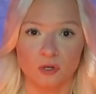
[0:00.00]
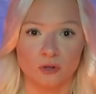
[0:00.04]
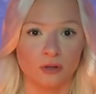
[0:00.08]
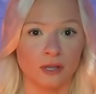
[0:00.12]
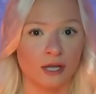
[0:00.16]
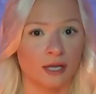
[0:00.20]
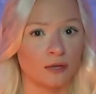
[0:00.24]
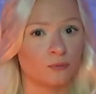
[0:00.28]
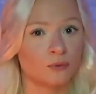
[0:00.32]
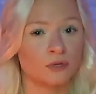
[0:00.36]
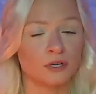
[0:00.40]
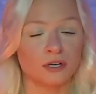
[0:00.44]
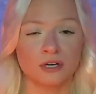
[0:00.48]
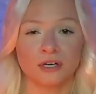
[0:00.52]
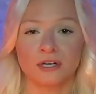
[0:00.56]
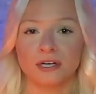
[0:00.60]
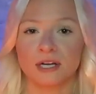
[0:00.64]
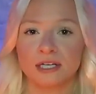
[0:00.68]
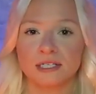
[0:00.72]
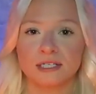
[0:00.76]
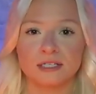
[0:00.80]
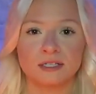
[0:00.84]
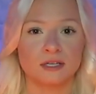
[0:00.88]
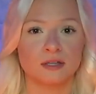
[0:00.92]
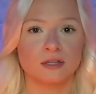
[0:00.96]
Like we are
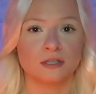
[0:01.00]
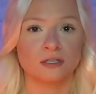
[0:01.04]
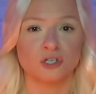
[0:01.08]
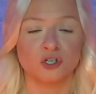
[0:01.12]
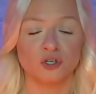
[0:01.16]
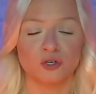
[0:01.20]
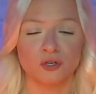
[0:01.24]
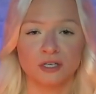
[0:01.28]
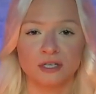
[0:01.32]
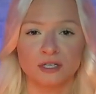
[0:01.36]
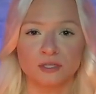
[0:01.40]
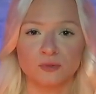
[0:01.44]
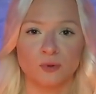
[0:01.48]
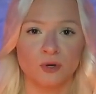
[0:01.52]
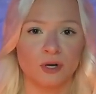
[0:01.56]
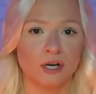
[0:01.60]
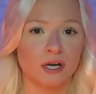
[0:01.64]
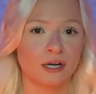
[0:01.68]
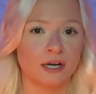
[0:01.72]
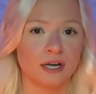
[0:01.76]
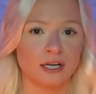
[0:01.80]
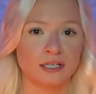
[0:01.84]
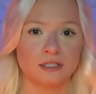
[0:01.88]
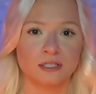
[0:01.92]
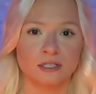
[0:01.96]
connected to the trees, we're
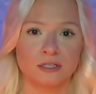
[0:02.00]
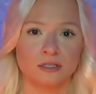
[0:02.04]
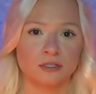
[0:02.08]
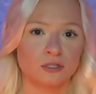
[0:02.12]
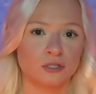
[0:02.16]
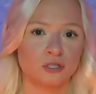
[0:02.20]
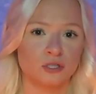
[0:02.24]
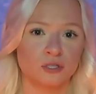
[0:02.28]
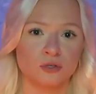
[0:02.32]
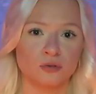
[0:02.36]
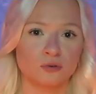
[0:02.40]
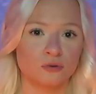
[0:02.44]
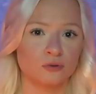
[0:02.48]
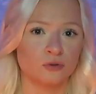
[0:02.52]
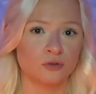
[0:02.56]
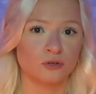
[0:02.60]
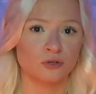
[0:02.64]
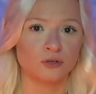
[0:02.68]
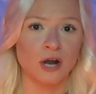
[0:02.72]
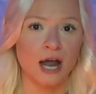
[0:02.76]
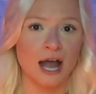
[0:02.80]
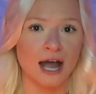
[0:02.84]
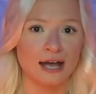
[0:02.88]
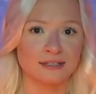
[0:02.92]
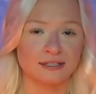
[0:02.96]
connected to the
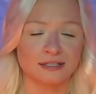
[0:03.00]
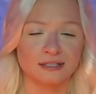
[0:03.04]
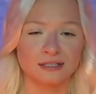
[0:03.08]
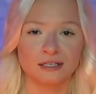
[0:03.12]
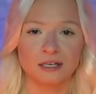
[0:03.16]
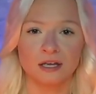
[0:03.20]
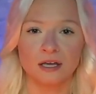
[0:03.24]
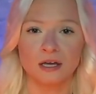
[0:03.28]
grass.